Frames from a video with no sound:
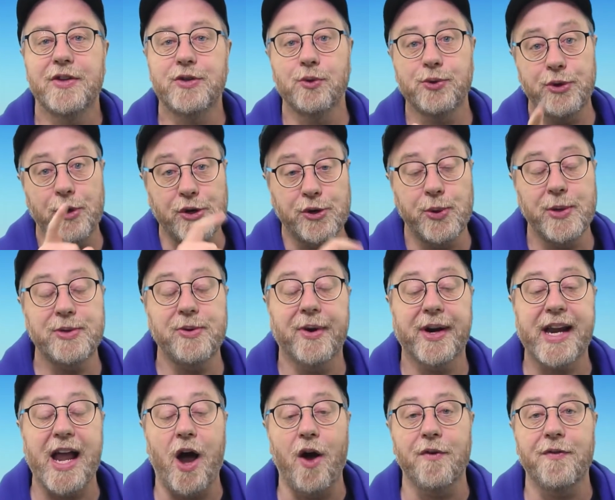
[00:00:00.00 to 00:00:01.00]
There's also a Twitter
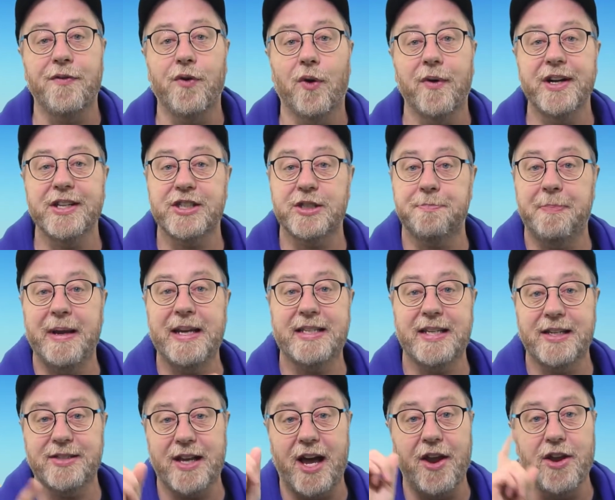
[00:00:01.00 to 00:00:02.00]
account for it,
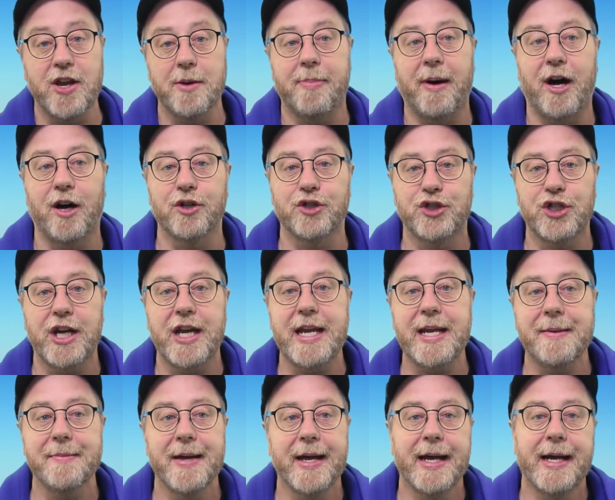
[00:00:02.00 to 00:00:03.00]
Speed Test Underbar
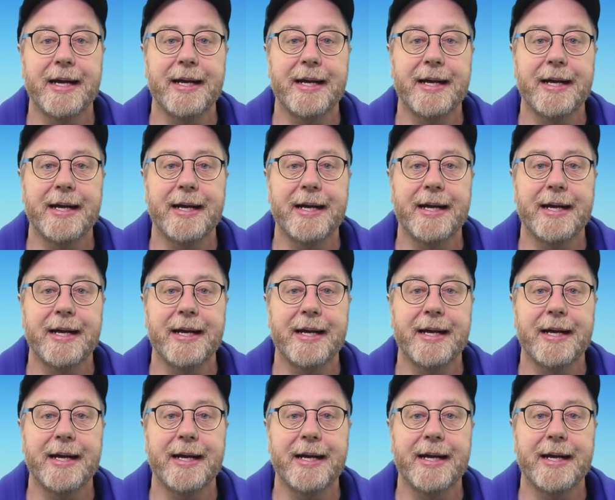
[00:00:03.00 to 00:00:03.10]
G.